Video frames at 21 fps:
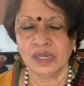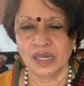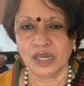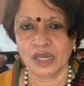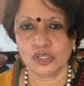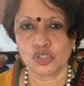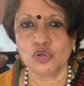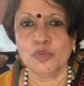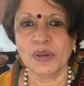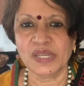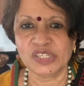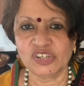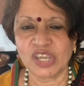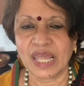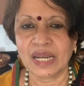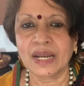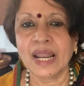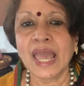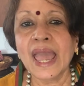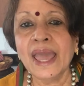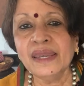to my
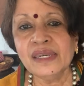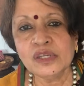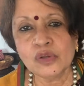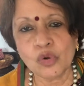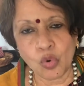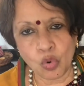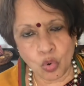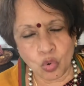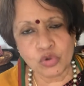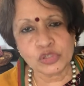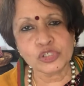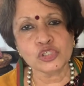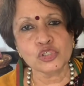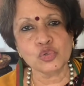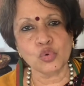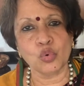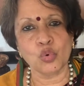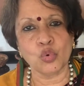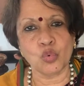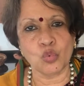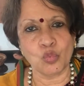channel. And also,
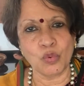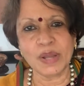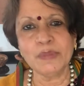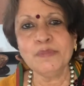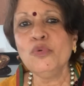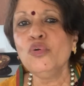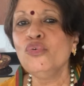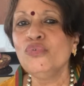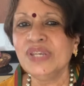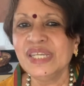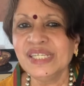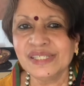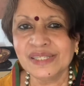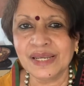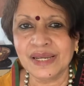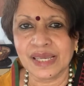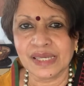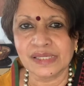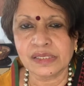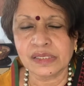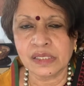one more reason
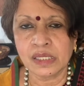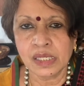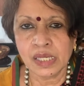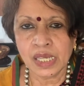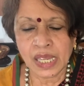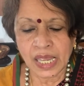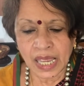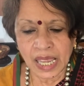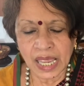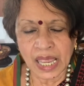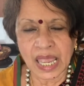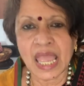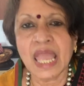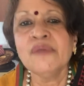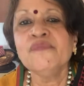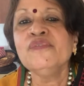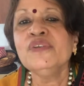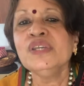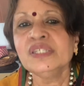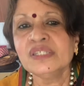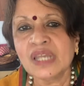is,
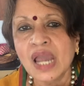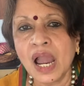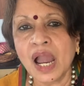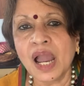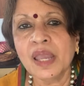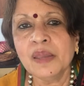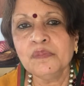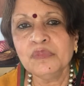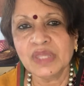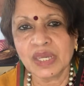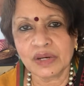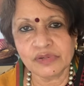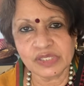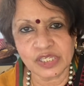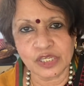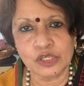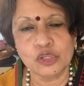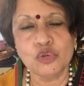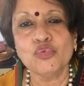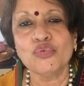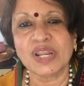every time there is a
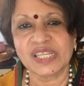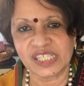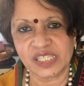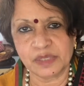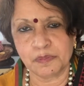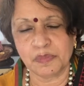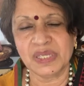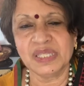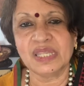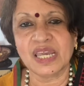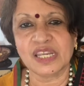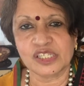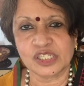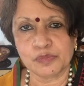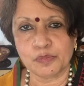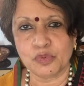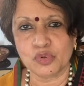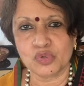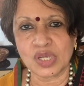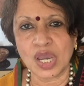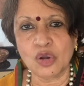new recipe that is
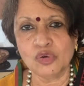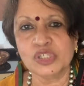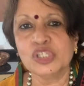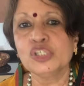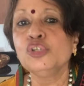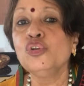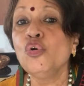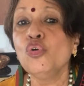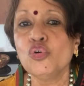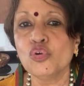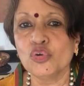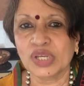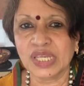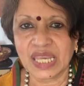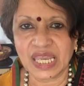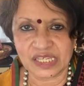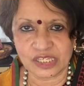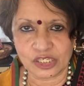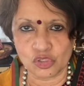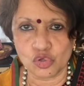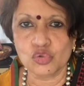put out, you're going to
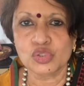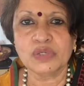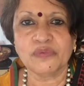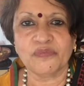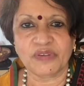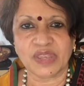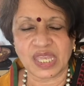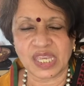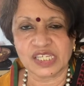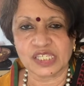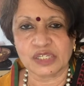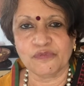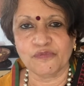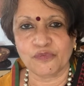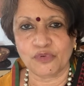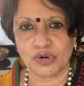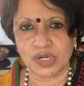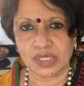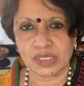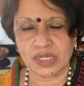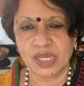get notification
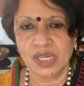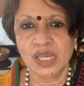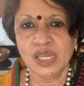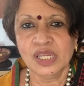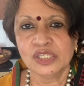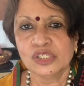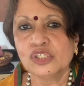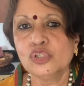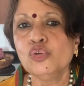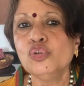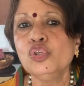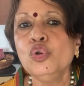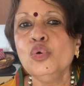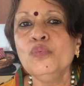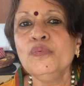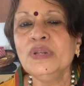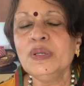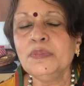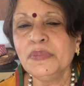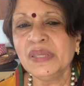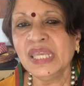for it. So you
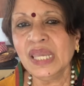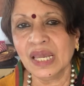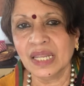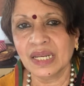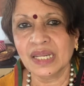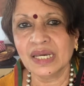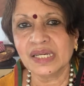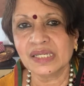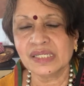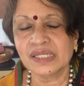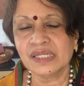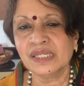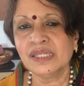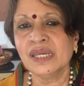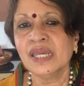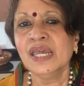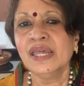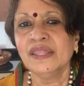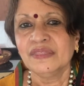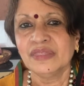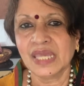will be alerted
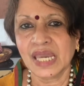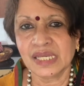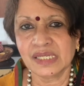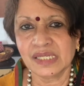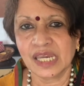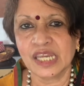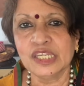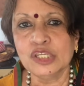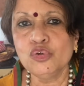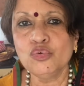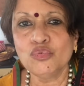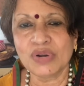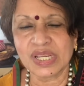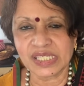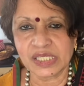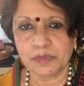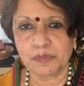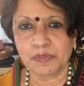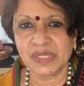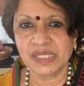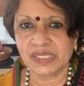that a new
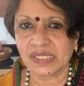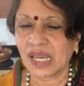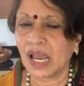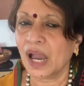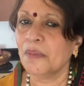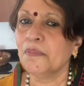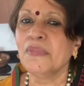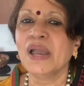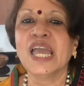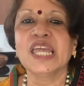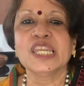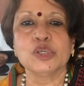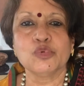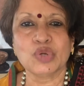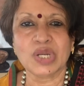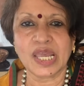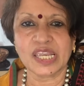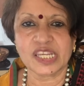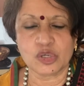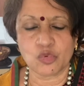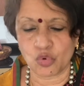recipe has come and you would
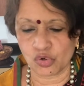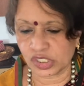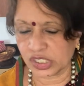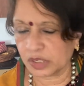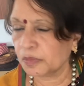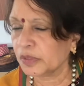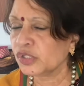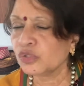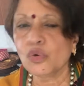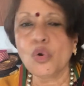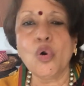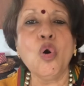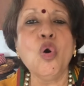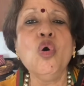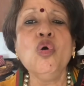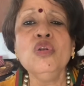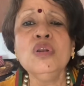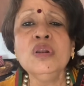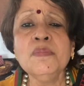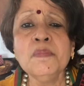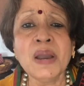like to watch it, because
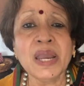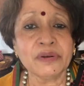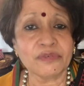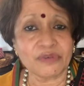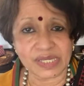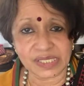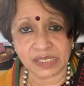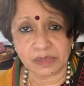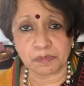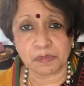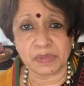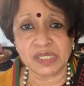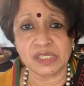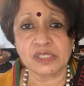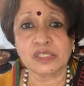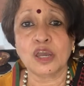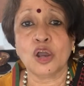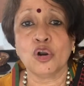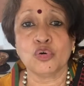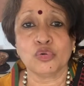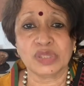all my recipes
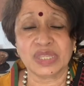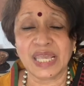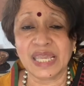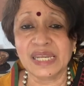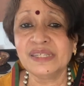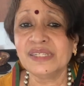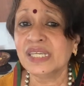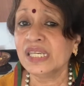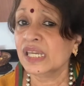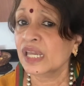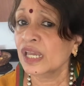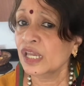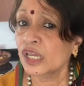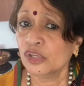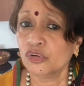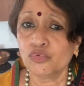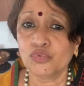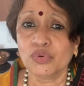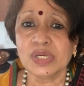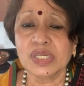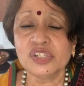are authentic,
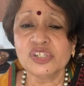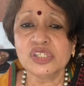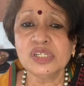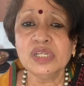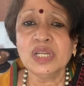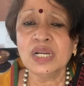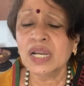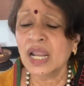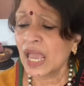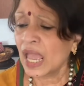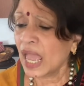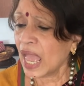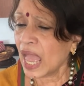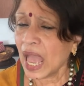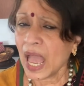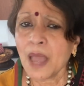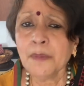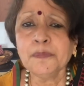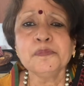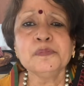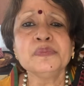traditional,
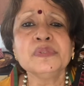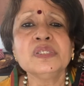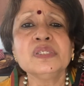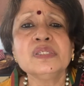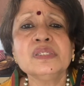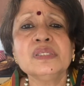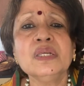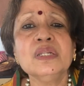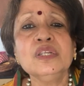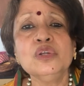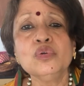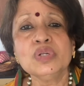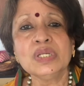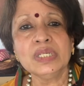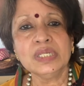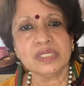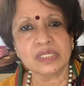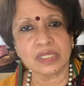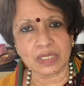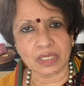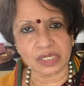absolutely
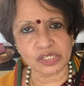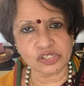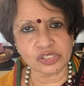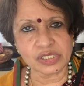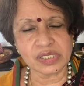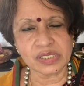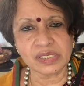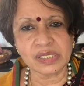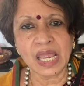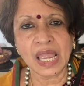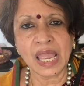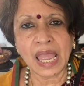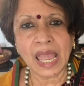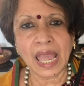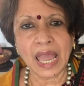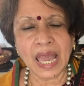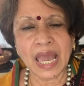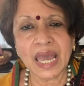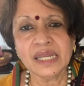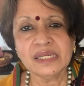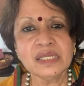delicious,
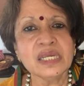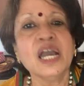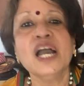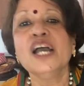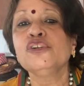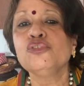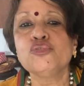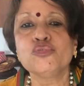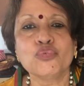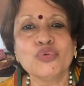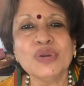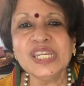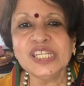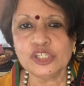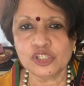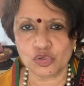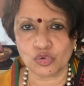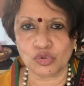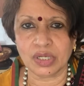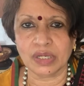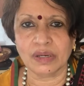and a treat
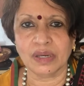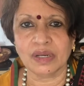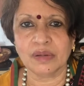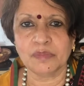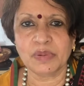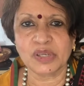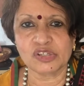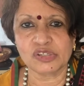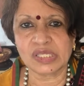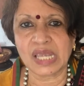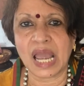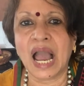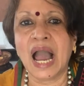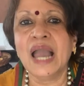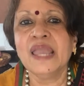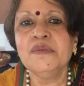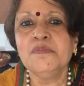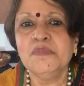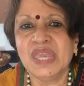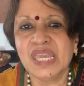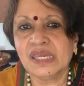to learn, because
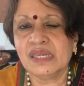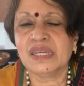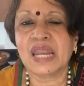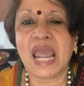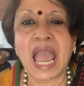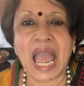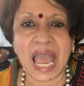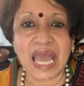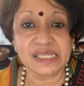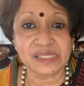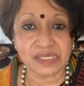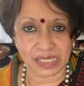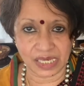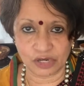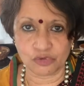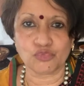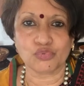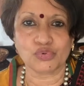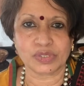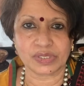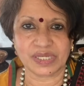I make it as
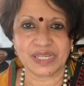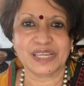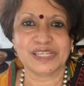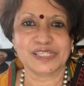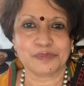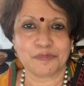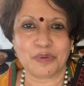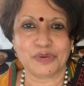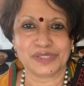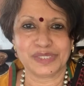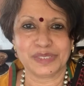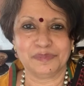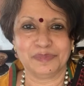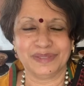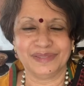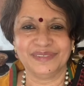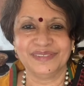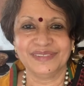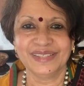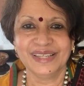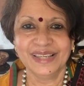interesting as possible.
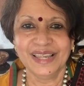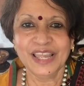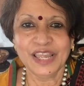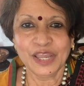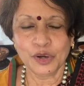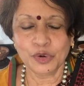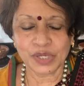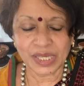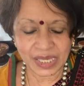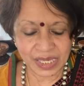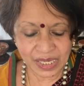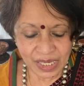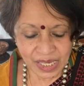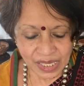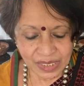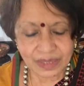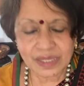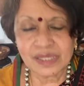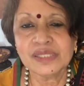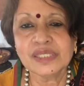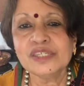Okay,
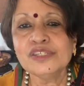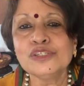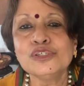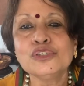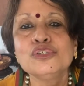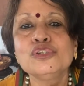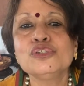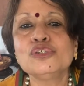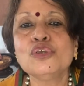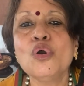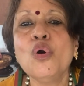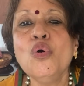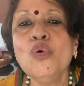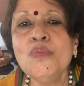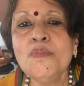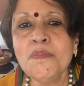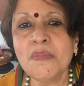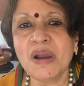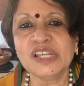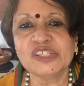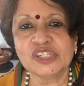this is so
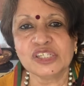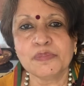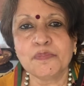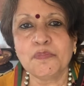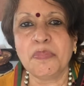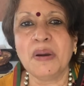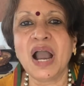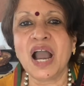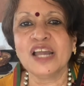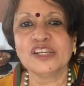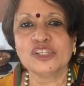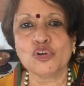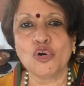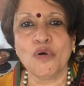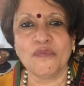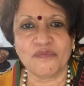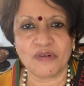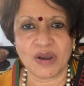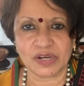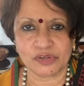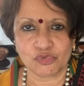much part
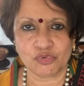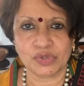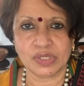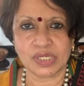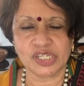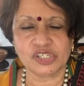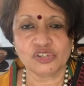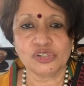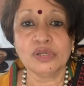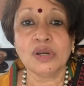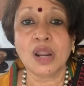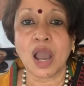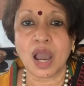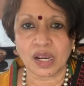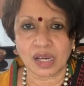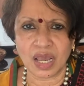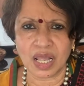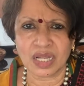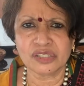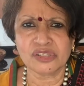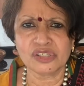of our tradition, our
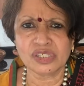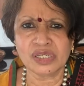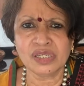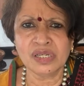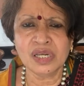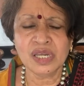culture,